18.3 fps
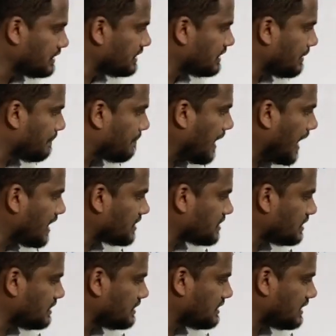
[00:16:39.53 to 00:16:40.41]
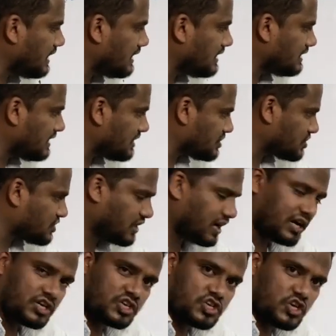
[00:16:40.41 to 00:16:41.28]
the
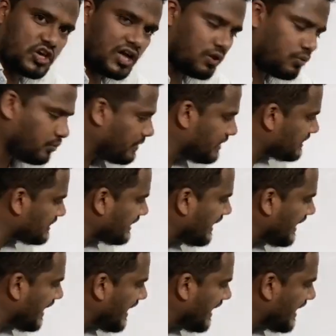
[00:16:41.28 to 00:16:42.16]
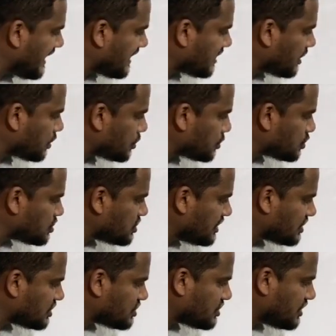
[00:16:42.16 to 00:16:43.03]
structure with 8 to
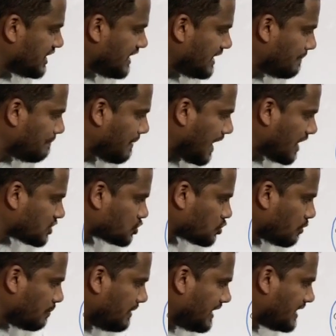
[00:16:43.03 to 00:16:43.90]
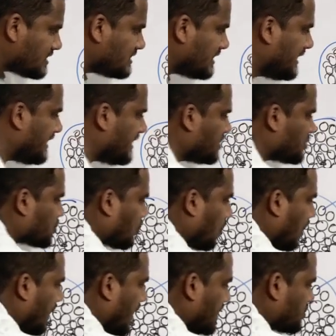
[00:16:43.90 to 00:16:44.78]
16 blastomeres, it is
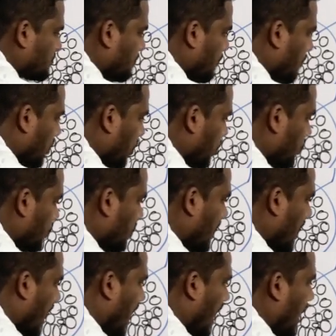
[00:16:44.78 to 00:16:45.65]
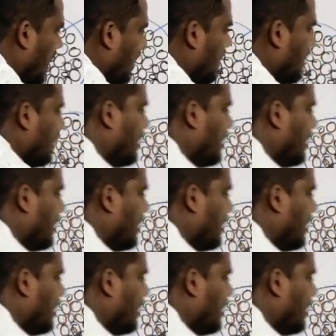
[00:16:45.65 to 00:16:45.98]
called as morula,